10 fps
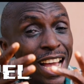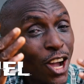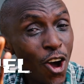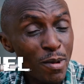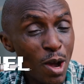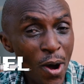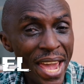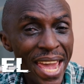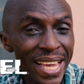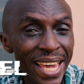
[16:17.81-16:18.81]
I come your
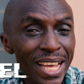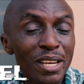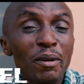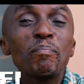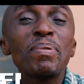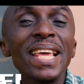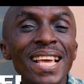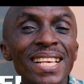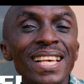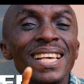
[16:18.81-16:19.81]
way again,
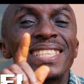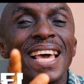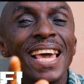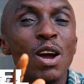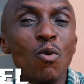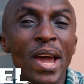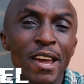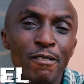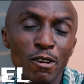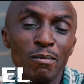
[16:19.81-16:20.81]
please stay
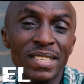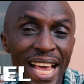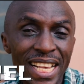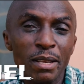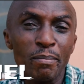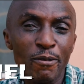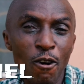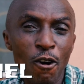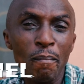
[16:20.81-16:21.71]
away from sex before